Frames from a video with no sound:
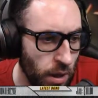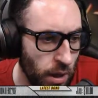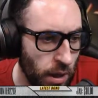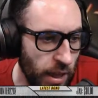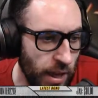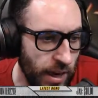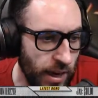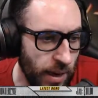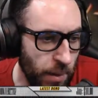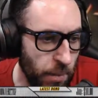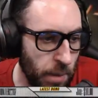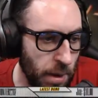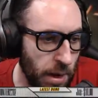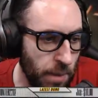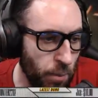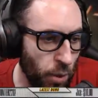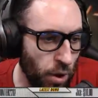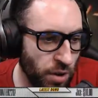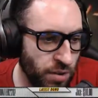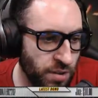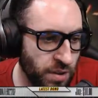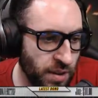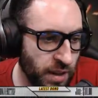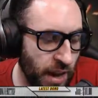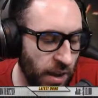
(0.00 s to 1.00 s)
Like a mini
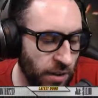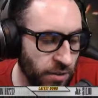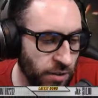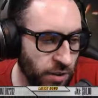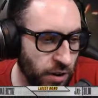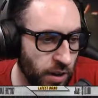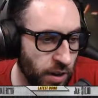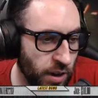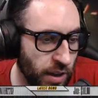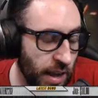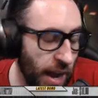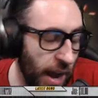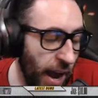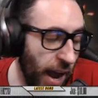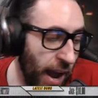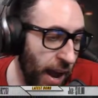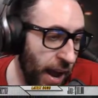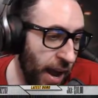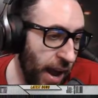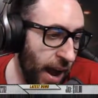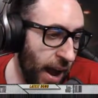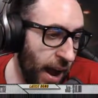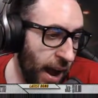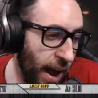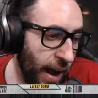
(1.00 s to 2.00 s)
boss encounter.
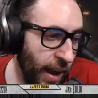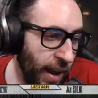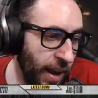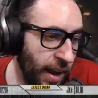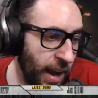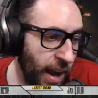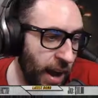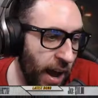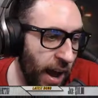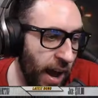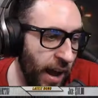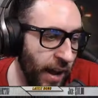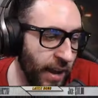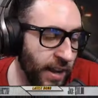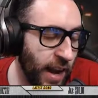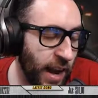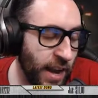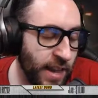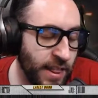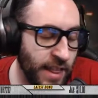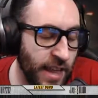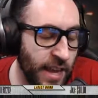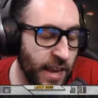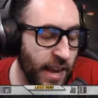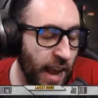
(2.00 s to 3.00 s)
Yeah, I
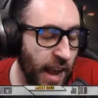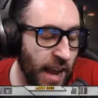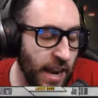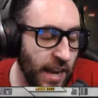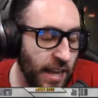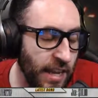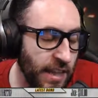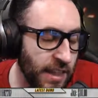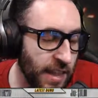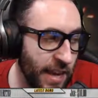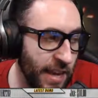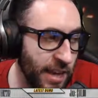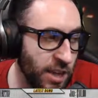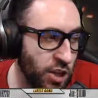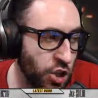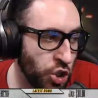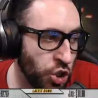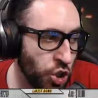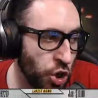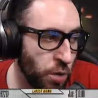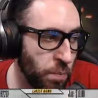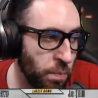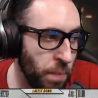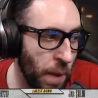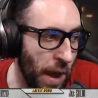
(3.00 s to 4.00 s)
think anything
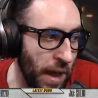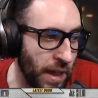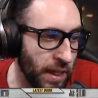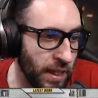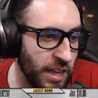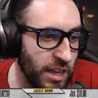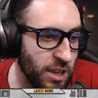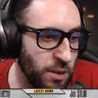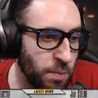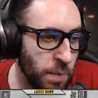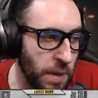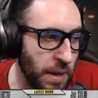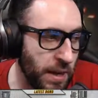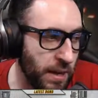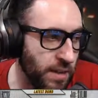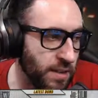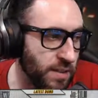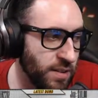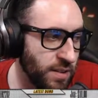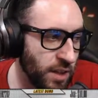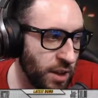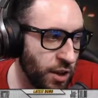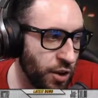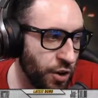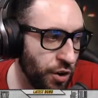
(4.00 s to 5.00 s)
should at least be
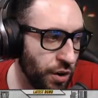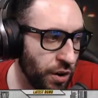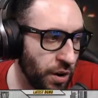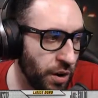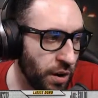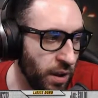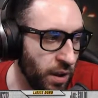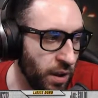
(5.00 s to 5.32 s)
considered.